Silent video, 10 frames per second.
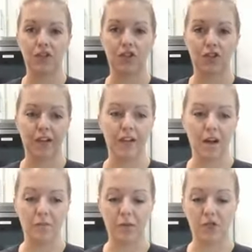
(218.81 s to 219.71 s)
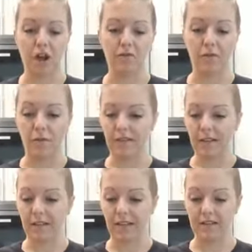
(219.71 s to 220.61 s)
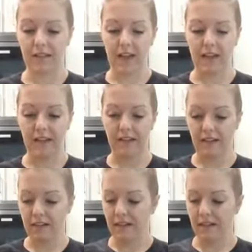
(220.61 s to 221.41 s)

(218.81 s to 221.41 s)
straight up chaffle with nothing else added,